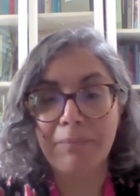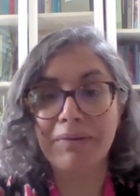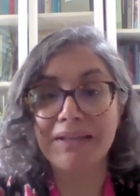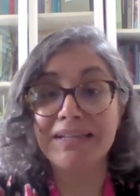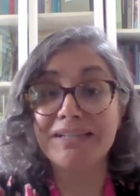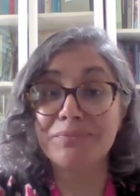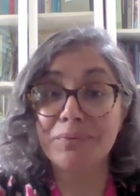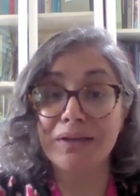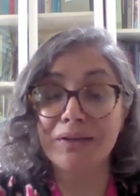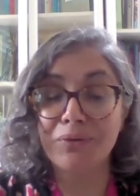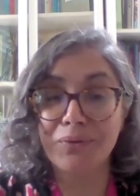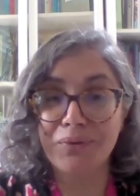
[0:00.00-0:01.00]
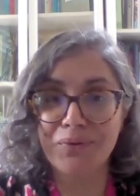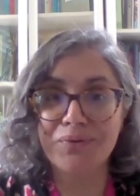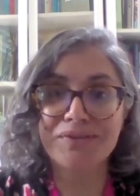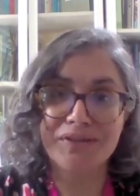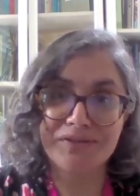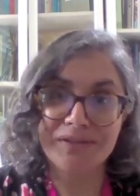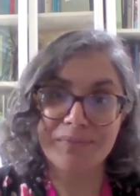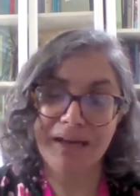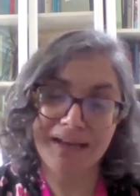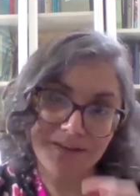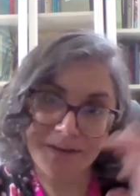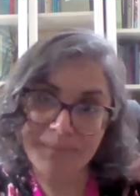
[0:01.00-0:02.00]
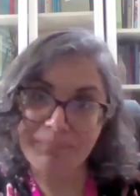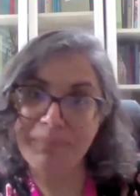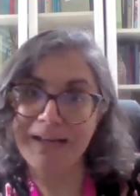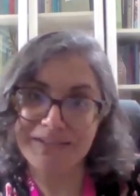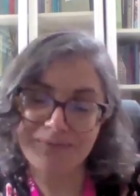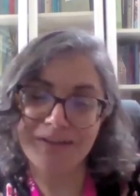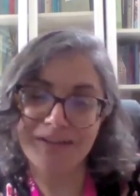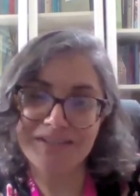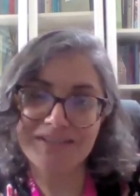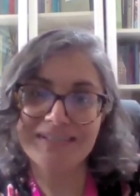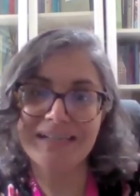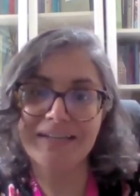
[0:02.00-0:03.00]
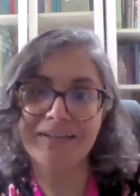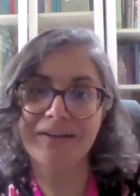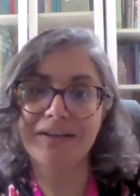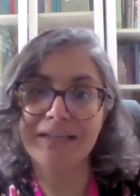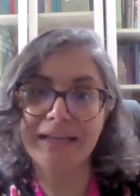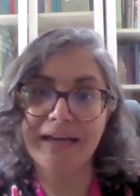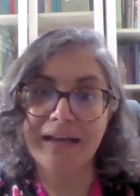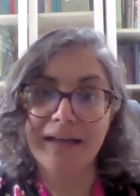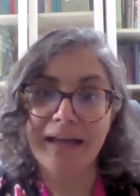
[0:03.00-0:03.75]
But this will also depend, going back to what I just said earlier,